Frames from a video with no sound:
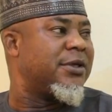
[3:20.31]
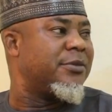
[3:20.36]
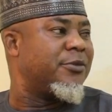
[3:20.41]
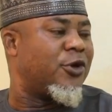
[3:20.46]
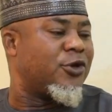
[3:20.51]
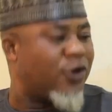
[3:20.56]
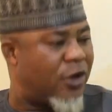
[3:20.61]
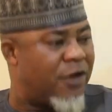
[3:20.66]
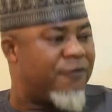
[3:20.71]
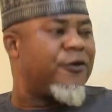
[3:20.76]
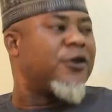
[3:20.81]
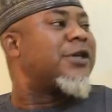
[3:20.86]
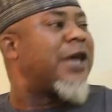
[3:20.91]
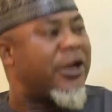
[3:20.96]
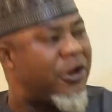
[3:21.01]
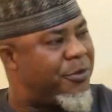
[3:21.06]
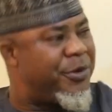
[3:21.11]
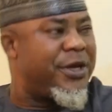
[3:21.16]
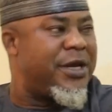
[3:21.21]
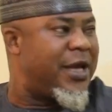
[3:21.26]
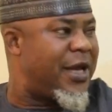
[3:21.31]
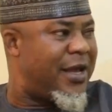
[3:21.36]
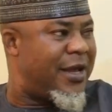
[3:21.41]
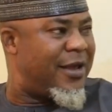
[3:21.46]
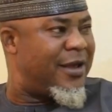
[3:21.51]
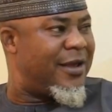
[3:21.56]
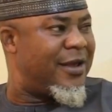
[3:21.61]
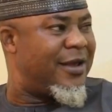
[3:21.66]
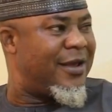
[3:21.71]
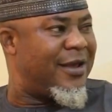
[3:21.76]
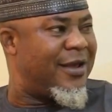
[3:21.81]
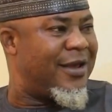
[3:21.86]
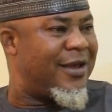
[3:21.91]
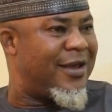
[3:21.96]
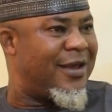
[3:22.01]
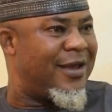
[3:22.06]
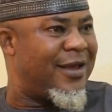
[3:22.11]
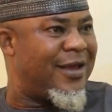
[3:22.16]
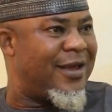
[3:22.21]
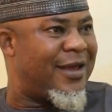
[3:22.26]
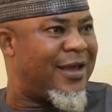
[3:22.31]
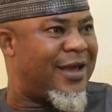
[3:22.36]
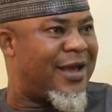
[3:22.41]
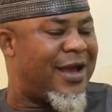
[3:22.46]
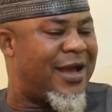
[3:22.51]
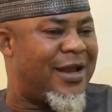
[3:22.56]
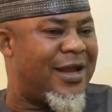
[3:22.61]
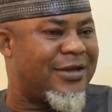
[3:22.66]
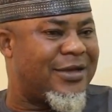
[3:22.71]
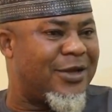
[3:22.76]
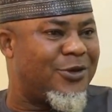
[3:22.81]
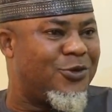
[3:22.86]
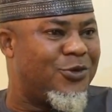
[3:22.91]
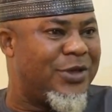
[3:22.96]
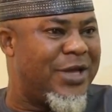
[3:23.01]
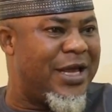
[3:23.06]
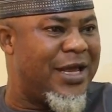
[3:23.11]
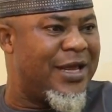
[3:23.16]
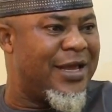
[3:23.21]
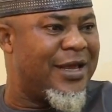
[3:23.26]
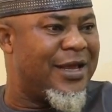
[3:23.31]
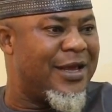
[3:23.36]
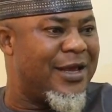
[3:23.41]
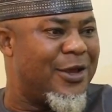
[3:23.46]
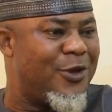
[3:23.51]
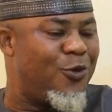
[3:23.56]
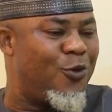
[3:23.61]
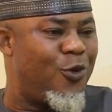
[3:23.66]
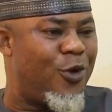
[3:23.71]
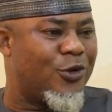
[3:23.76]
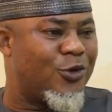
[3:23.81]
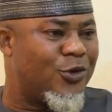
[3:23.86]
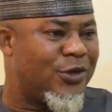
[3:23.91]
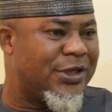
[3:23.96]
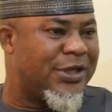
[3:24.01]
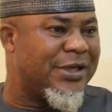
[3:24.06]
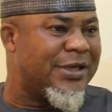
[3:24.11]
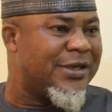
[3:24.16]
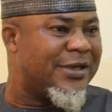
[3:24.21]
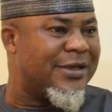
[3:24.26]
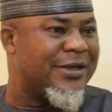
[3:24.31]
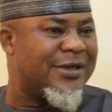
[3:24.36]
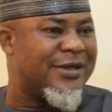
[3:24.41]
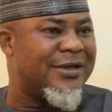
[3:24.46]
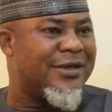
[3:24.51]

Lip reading: Because all of us cannot be there. And as of today, you also see